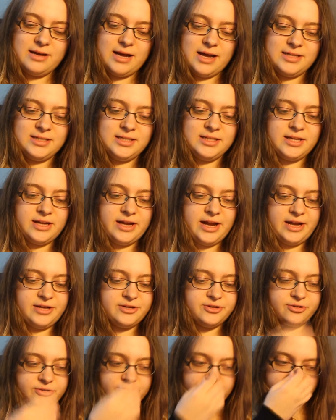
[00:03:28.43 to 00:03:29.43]
Is it
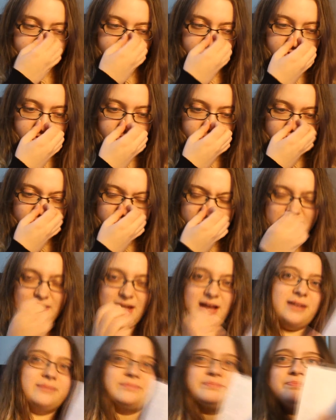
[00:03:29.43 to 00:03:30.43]
age order or
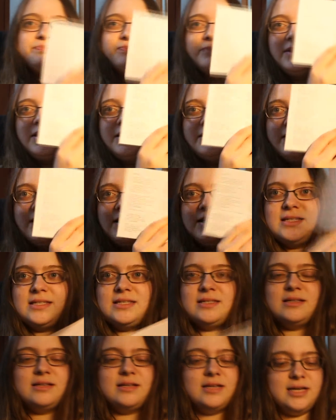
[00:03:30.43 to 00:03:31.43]

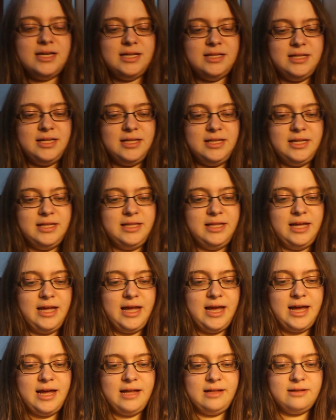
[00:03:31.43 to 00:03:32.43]
lyrics? DDD
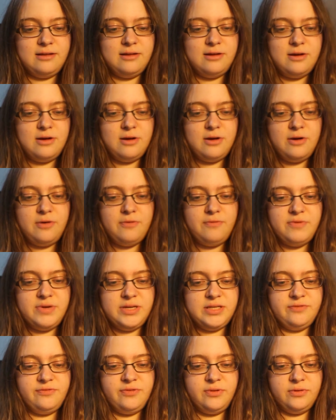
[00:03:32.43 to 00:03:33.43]
and
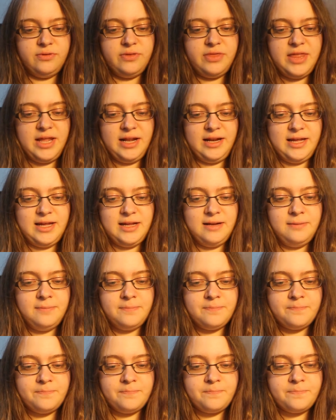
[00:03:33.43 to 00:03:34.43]
wistful thinking.